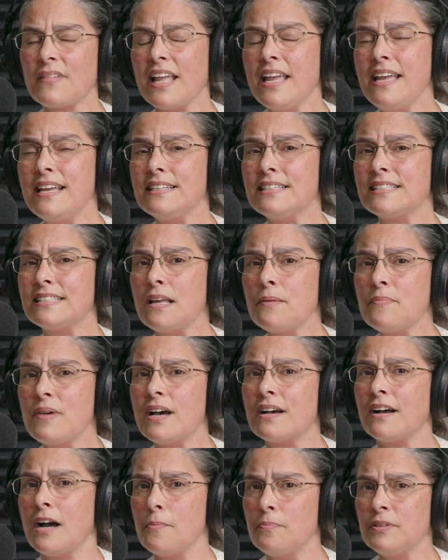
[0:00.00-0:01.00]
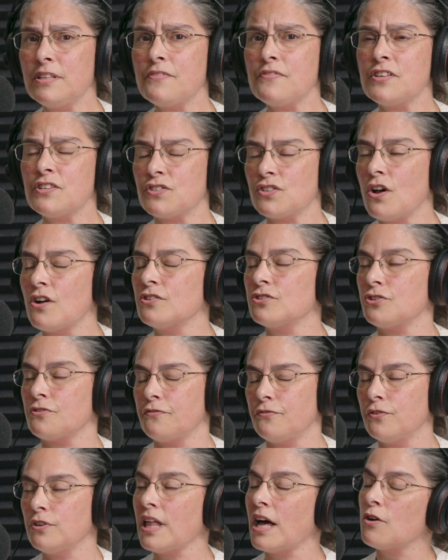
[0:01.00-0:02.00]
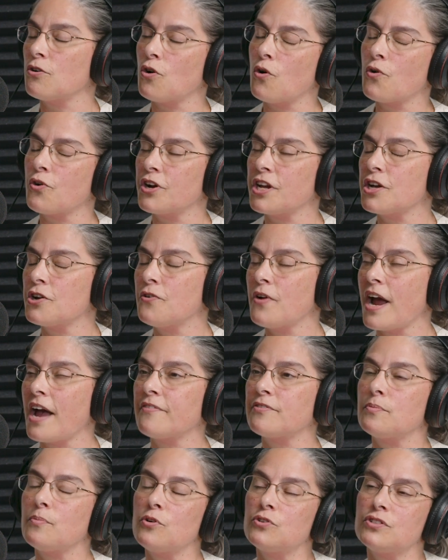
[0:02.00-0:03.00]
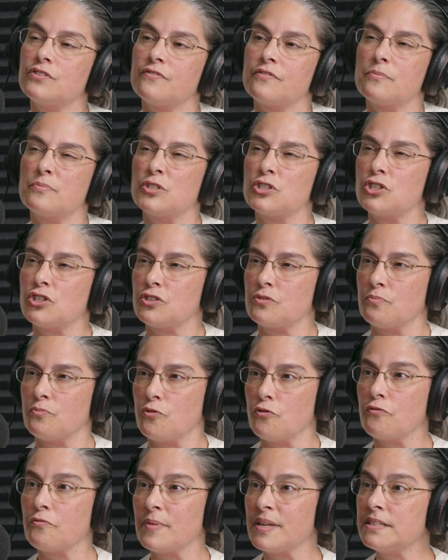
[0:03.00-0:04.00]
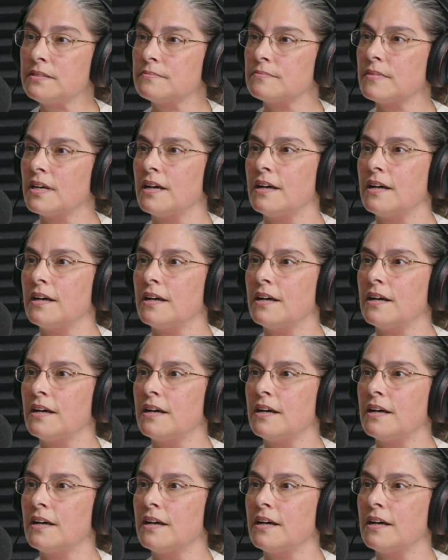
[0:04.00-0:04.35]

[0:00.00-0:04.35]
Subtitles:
And a couple of the songs are full out choreographed. Most of them are just movement,